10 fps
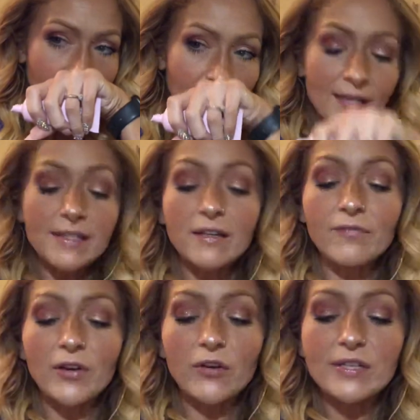It has like a
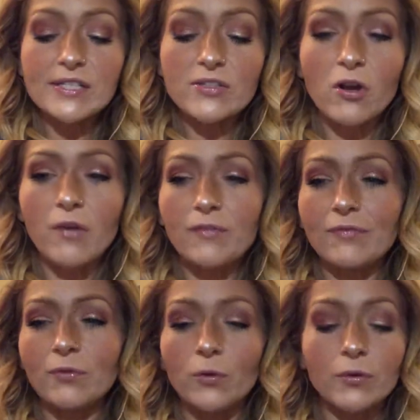very soft
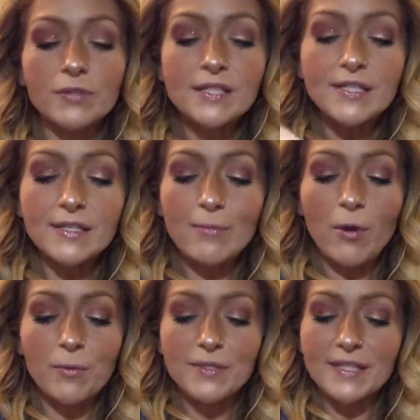floral scent. I'm
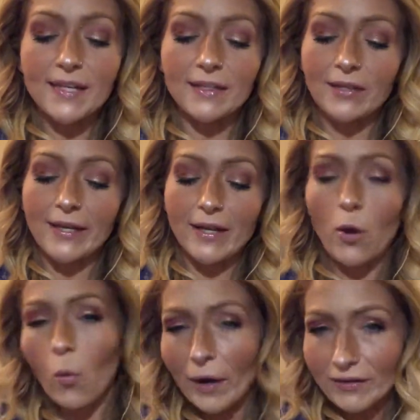almost getting like a
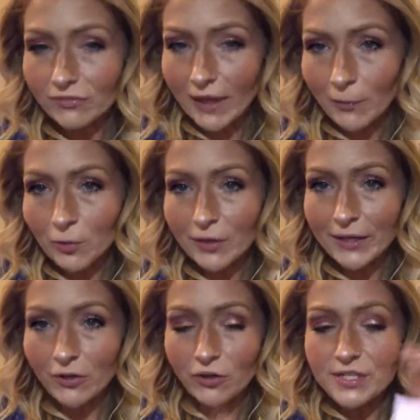white flower, like
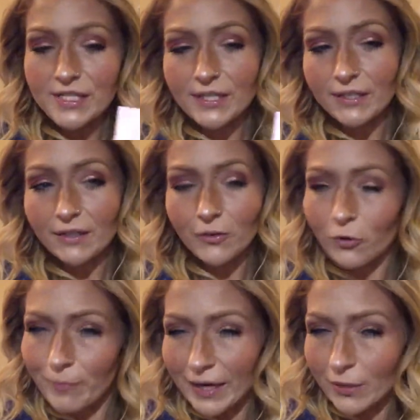gardenia or
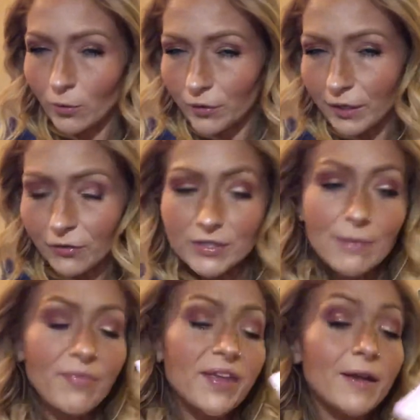magnolia or
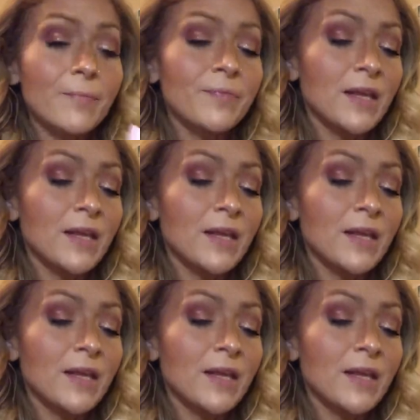something.